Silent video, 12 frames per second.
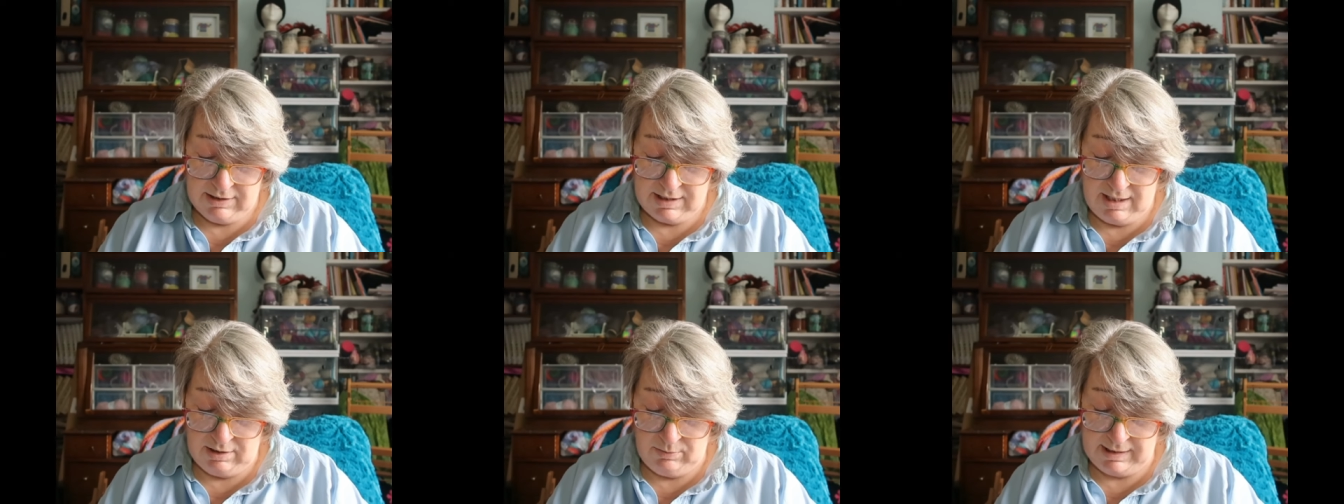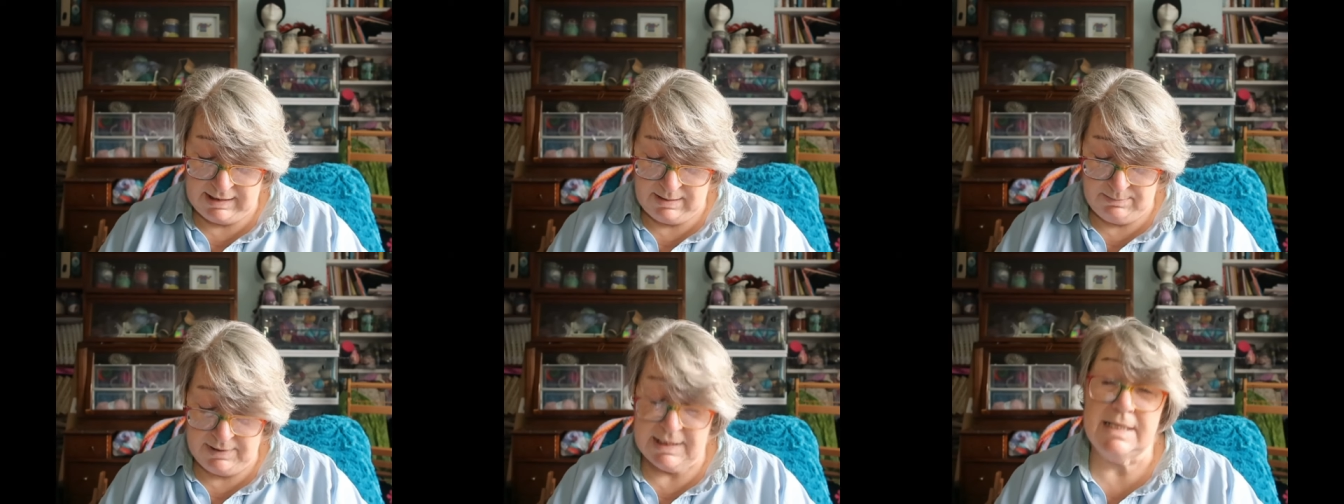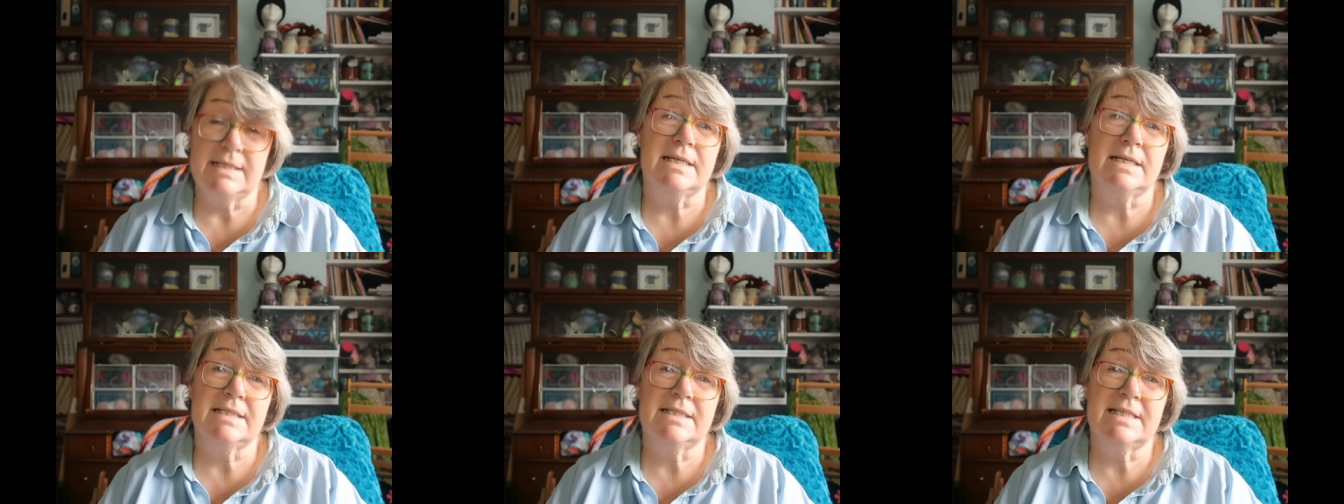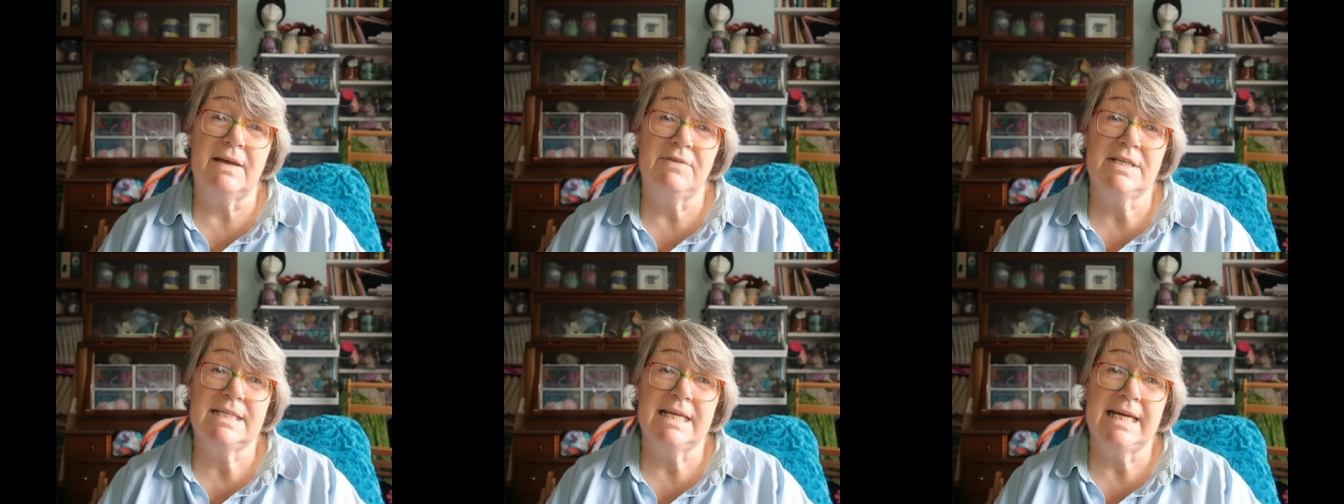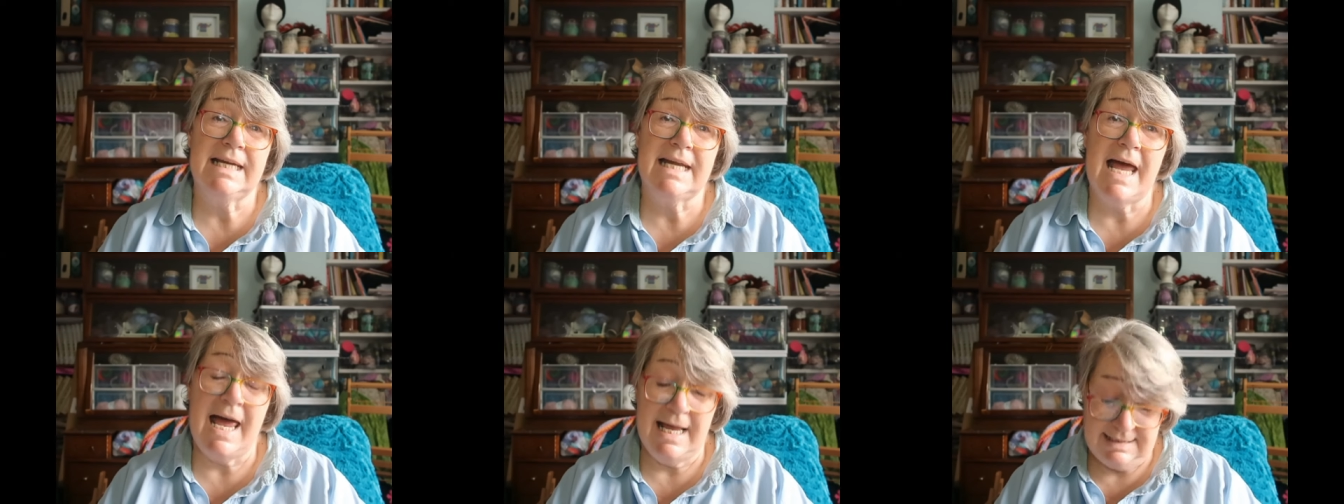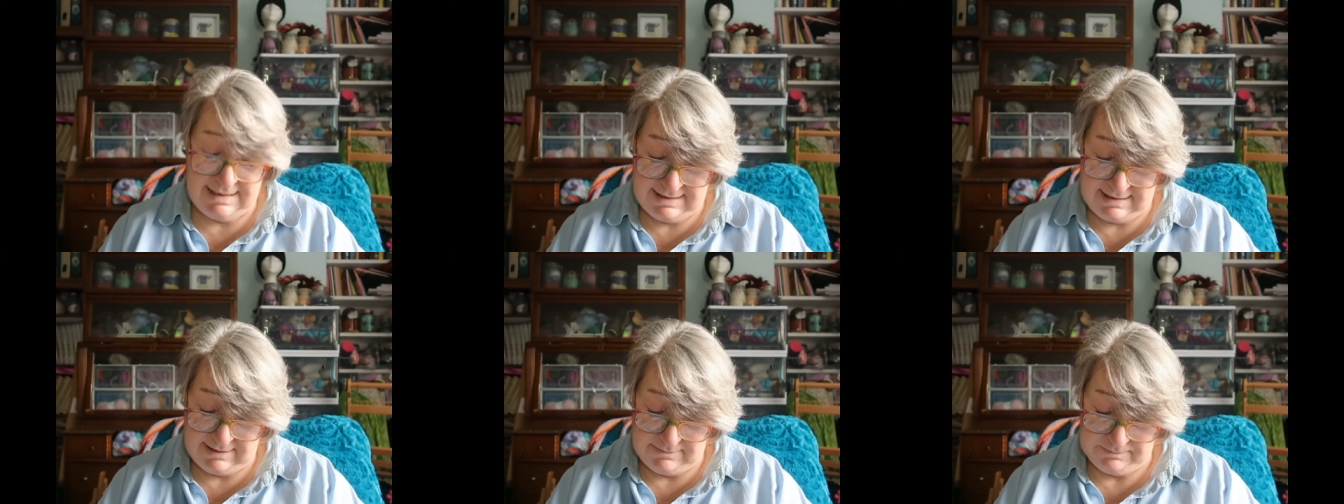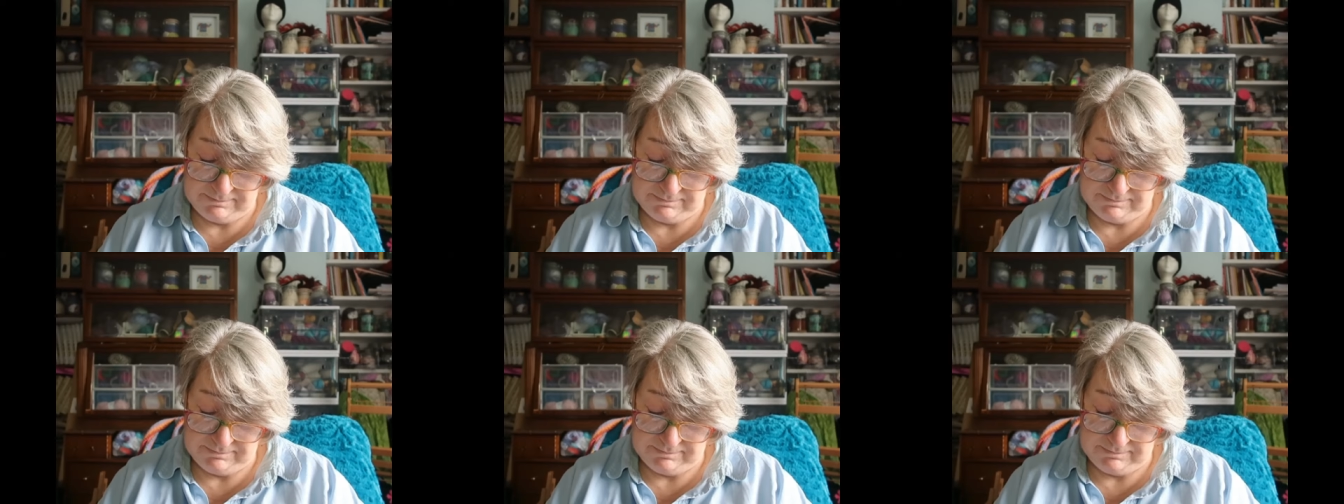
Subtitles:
Colourway number is 17S,